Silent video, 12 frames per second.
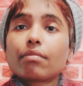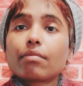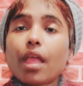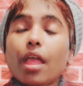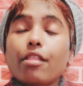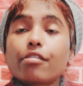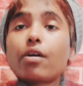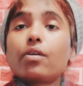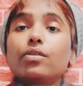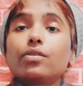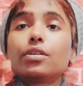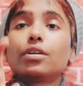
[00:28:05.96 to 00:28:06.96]

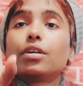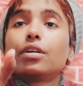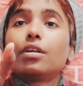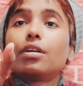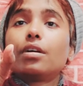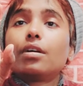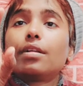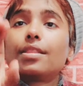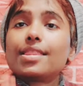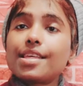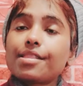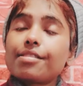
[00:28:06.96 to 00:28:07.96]
So
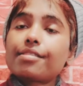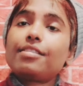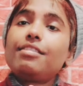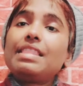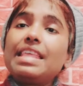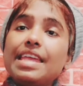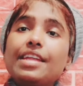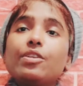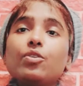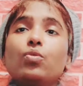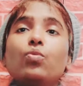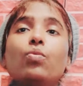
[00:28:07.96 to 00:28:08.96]
this lead
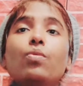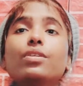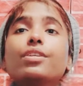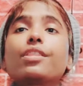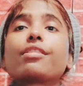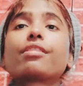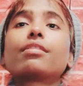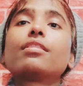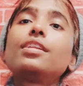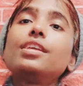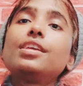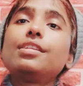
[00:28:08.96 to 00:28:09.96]
towards the
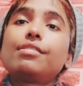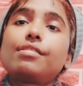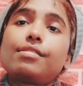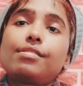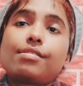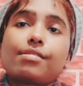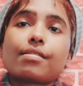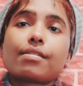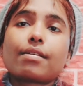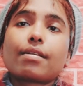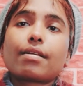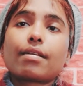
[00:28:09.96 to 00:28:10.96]
disease.
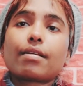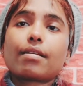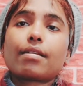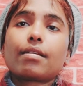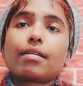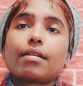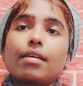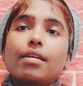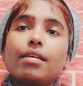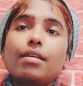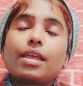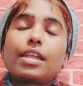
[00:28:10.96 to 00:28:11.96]

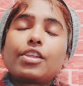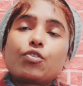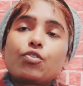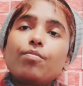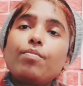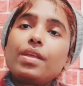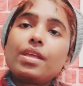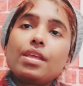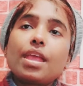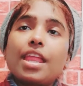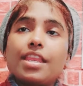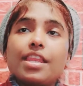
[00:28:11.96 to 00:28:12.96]
It could be
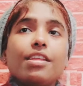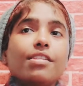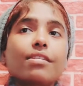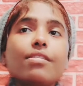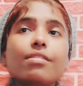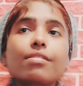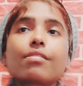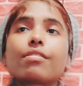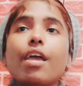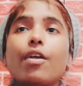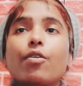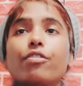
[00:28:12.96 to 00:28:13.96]
any disease,
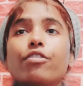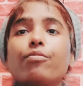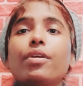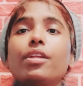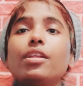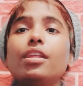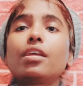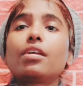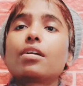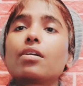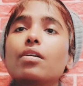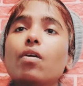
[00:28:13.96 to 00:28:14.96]
psychosomatic
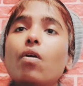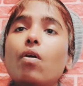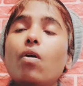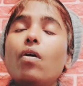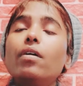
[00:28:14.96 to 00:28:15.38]
or